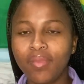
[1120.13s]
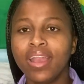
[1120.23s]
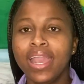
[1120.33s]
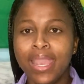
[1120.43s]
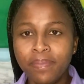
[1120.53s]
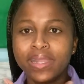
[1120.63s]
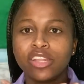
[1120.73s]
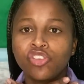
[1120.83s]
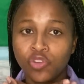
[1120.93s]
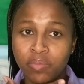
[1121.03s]
him did that
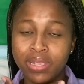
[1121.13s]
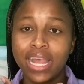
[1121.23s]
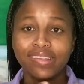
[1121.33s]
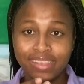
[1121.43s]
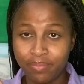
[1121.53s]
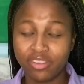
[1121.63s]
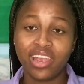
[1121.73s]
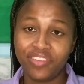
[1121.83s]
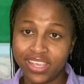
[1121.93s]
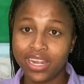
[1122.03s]
show me like say him a try to
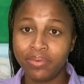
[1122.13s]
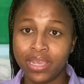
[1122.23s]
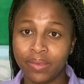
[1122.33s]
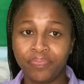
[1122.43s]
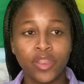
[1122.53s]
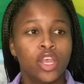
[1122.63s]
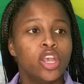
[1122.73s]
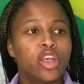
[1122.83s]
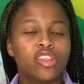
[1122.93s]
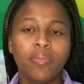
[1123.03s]
kill me.
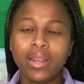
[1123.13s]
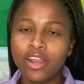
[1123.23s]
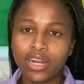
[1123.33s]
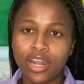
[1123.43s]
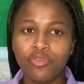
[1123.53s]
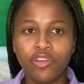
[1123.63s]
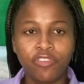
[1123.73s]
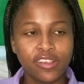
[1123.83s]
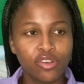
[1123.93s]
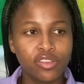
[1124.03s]
So me little down the road
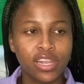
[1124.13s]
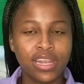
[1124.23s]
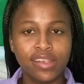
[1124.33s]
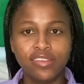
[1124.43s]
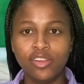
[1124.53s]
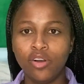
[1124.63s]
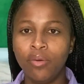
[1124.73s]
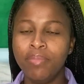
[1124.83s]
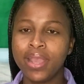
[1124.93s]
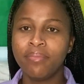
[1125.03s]
Fresno to the nozzle now.
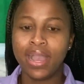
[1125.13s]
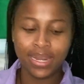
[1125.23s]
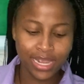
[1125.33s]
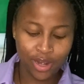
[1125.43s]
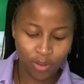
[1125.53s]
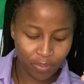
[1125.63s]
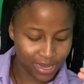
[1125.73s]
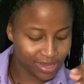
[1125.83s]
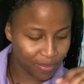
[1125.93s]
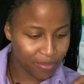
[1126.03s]
Big man lay down on
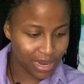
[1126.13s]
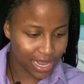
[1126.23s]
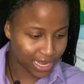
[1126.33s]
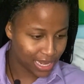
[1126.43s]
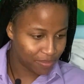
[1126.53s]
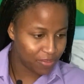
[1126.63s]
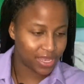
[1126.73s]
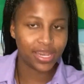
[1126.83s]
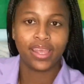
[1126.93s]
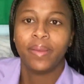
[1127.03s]
top of me like I didn't picking it.